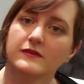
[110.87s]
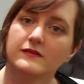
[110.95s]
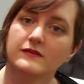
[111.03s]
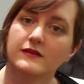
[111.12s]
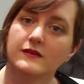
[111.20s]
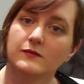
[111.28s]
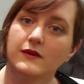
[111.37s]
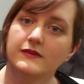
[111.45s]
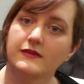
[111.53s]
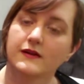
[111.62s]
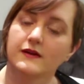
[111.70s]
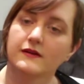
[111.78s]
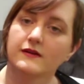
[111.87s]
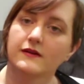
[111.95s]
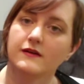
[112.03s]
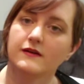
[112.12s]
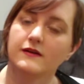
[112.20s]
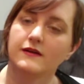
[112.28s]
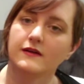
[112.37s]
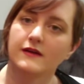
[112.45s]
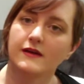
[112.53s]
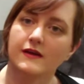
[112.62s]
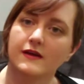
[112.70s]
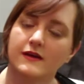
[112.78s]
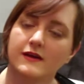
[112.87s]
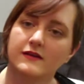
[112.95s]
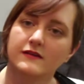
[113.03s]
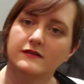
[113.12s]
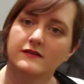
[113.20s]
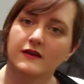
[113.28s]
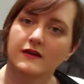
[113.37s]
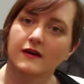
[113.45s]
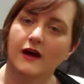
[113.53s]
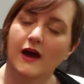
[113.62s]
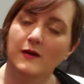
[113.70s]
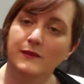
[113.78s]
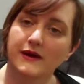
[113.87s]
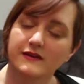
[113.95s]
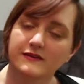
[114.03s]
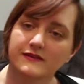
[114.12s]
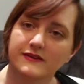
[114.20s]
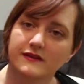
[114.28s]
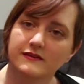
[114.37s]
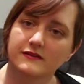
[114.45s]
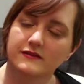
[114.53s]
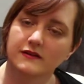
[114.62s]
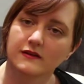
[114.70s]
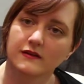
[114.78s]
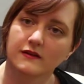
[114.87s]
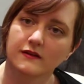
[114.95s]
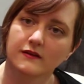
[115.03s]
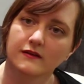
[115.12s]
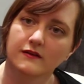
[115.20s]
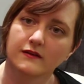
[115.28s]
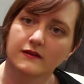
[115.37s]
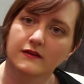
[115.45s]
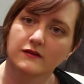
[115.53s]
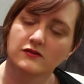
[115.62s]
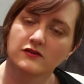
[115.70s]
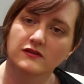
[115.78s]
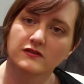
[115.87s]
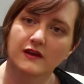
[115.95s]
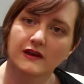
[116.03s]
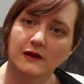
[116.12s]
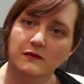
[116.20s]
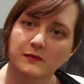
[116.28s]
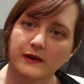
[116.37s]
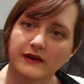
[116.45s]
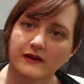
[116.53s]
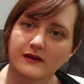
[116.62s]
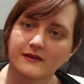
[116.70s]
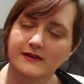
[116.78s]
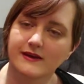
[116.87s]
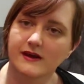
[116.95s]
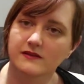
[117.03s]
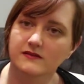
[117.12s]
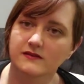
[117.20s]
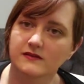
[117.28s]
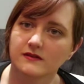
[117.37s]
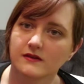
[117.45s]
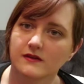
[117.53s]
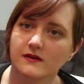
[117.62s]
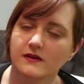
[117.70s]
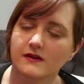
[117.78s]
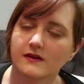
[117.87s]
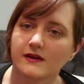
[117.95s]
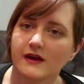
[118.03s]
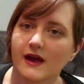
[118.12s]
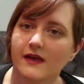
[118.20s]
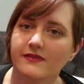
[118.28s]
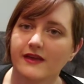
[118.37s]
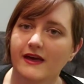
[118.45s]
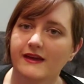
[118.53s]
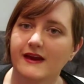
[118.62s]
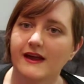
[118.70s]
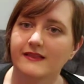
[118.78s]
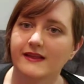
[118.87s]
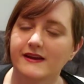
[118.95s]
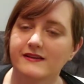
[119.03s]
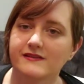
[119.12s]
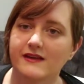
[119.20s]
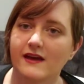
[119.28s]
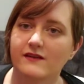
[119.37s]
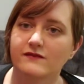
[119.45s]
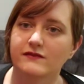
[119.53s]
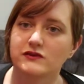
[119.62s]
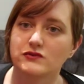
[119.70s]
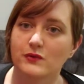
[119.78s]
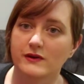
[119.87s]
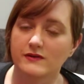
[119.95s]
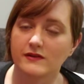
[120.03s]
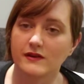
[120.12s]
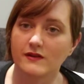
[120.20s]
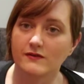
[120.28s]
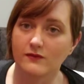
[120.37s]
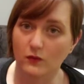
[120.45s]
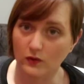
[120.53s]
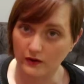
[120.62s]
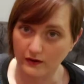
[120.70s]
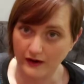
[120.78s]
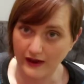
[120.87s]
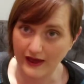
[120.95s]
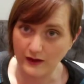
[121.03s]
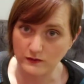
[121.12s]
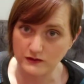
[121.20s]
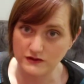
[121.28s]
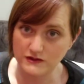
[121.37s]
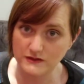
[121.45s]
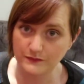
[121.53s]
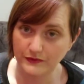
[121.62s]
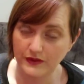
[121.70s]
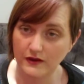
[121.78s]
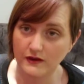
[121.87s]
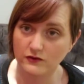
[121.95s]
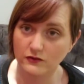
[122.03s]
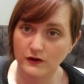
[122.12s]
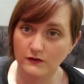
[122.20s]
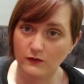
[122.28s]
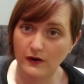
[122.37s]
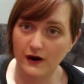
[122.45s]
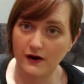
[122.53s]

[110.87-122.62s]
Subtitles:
see them right there, is I painted this, just like I would paint anything else. And then I let it set for 24 hours. 24